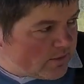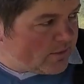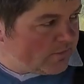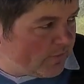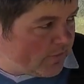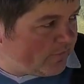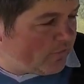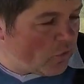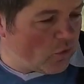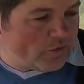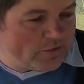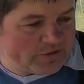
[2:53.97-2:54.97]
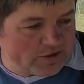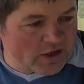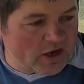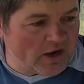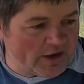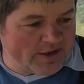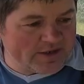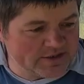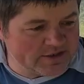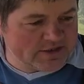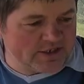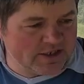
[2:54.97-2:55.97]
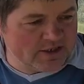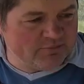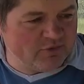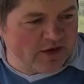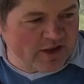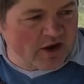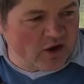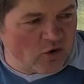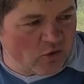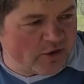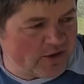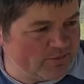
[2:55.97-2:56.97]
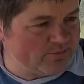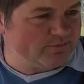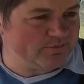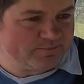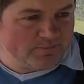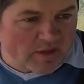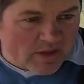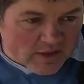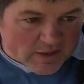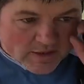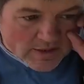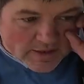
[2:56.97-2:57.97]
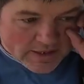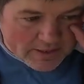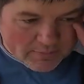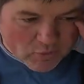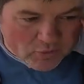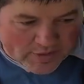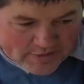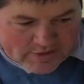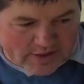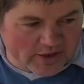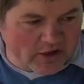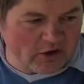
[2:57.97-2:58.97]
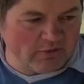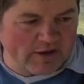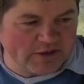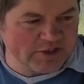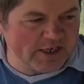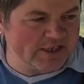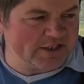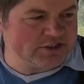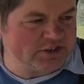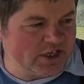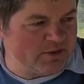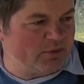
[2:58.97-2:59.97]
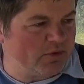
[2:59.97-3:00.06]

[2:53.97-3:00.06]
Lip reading: for the 4th of July it's pretty cold. In the mornings, like going around checking the sheep